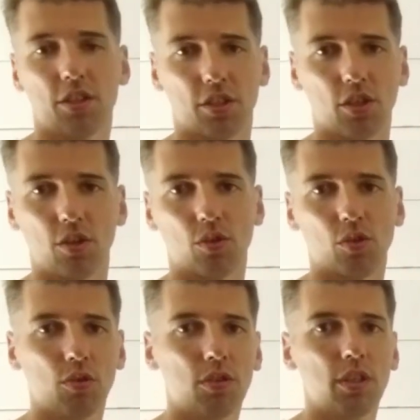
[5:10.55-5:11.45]
Just go to
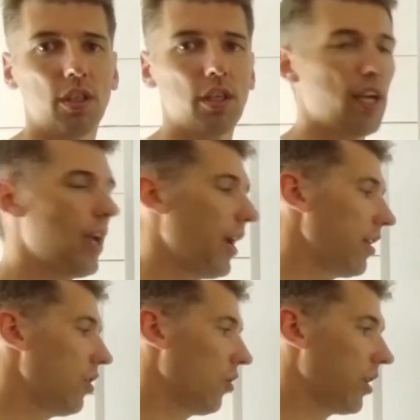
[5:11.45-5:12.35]
Google
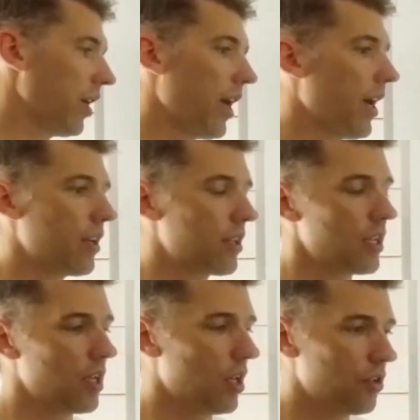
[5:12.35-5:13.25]
and look at,
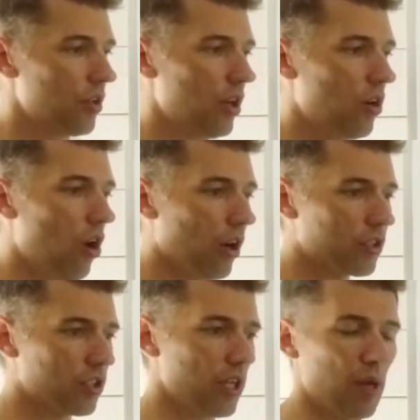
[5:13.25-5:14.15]
you know,
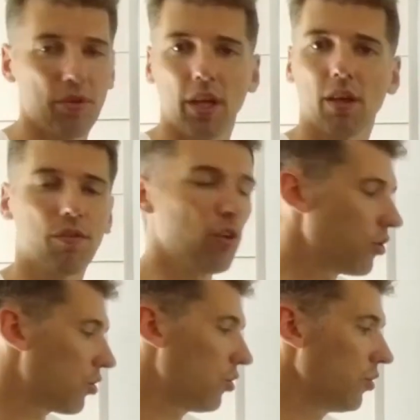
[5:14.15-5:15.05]
oxygen uptake,
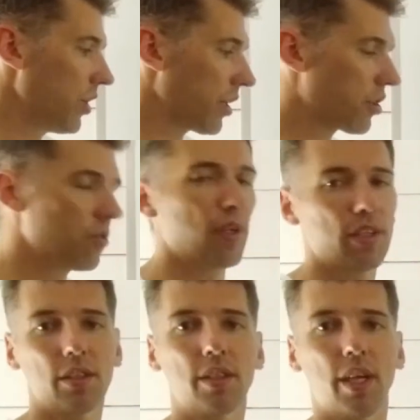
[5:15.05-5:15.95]
VO2 and
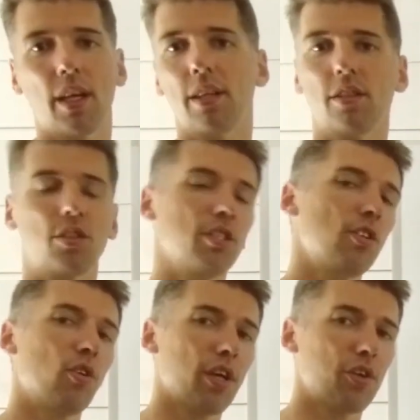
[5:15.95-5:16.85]
incremental test. Just
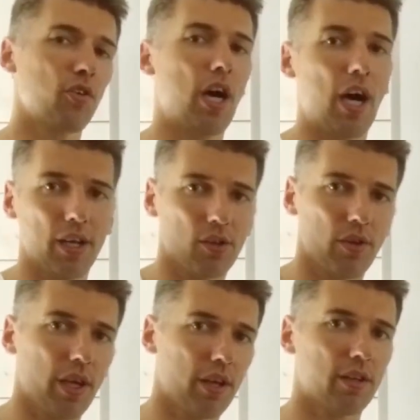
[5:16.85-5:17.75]
look at your heart
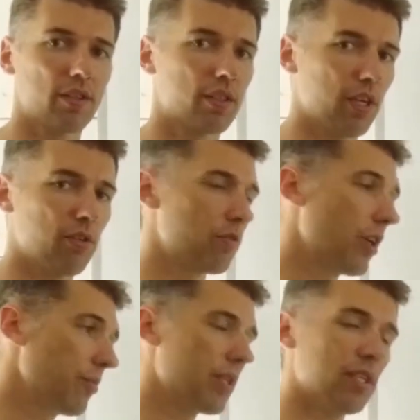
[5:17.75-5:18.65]
rate and kind of a
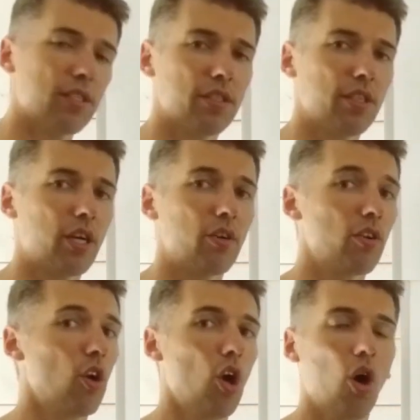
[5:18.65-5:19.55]
REM test
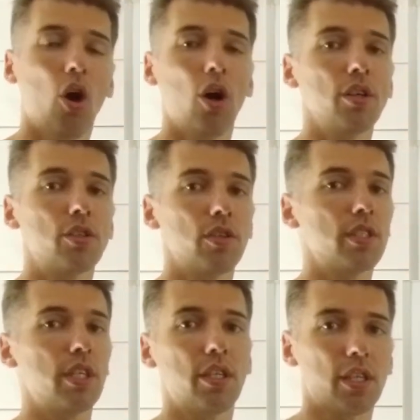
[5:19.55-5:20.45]
scenario. All
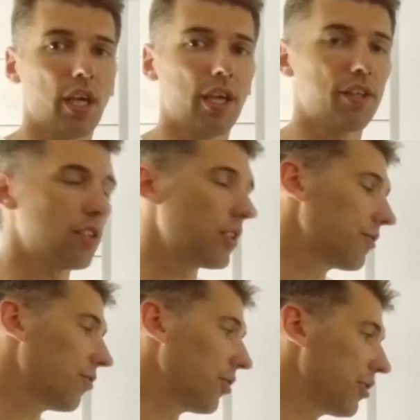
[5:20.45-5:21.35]
those indicators
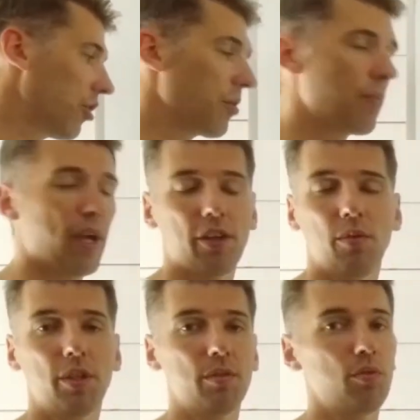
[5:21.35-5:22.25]
for aerobic
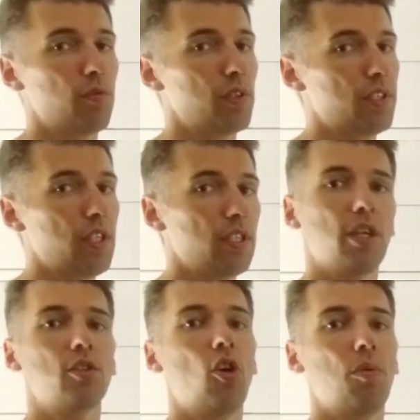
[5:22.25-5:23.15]
metabolism, you will see
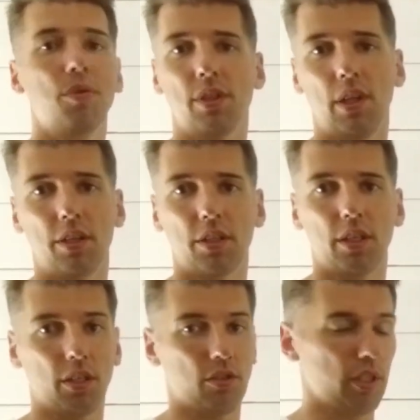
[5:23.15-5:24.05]
there's almost a linear
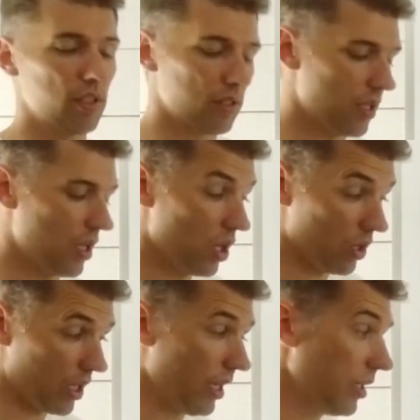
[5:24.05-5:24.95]
increase.
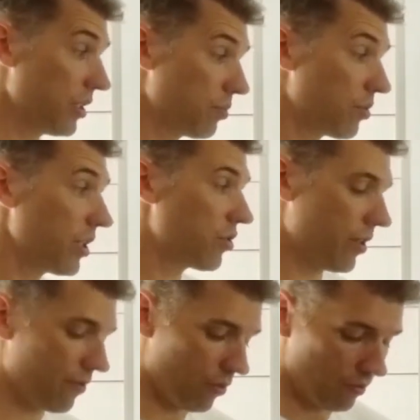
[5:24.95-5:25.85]
Okay, that's pretty
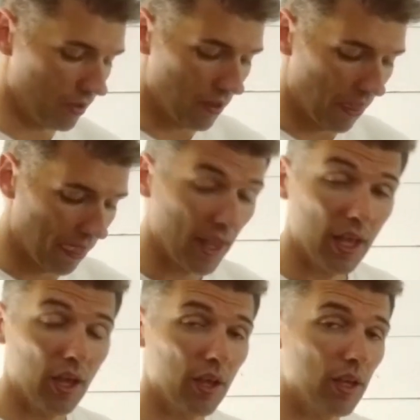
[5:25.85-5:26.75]
straightforward.
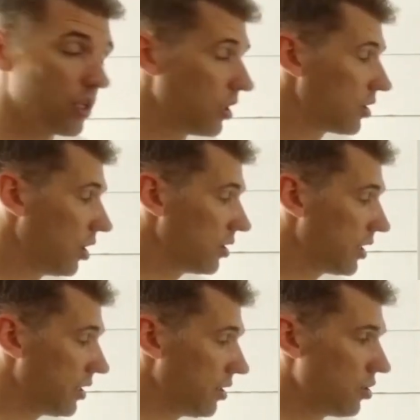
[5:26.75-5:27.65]
So
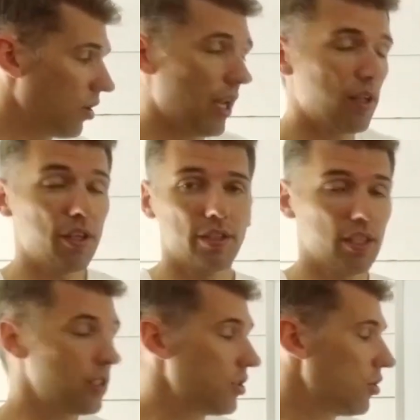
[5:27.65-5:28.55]
this is
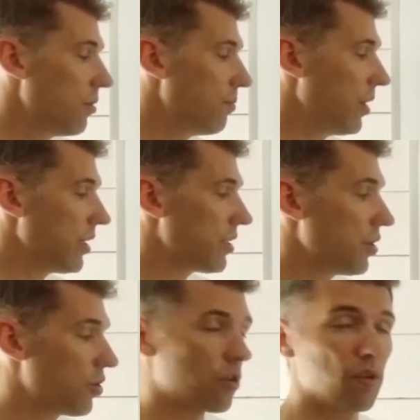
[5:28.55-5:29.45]
your ability
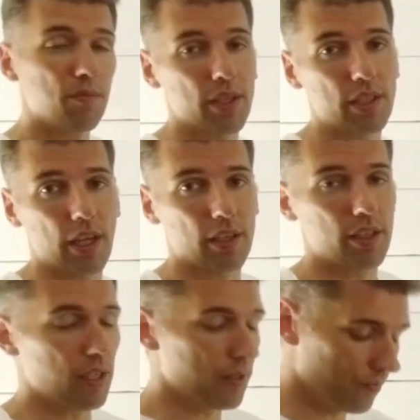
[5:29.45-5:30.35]
to combust lactate.